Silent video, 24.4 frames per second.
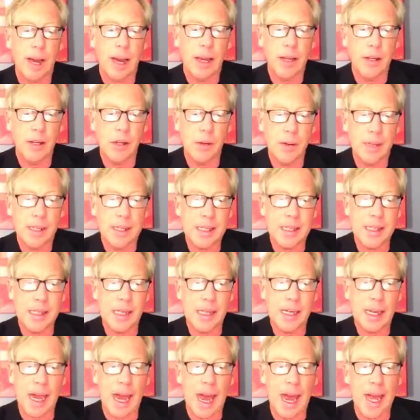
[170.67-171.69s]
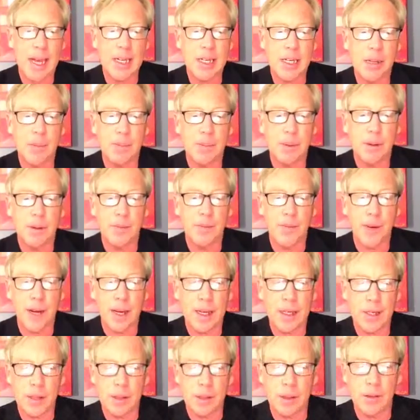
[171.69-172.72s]
and USC adjunct
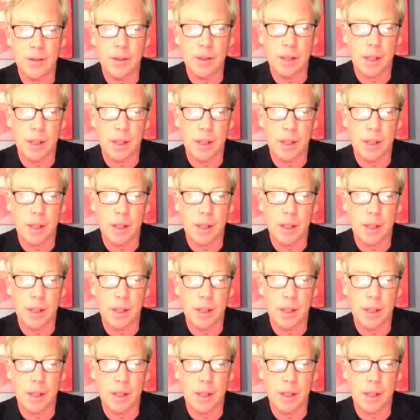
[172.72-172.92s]
professor,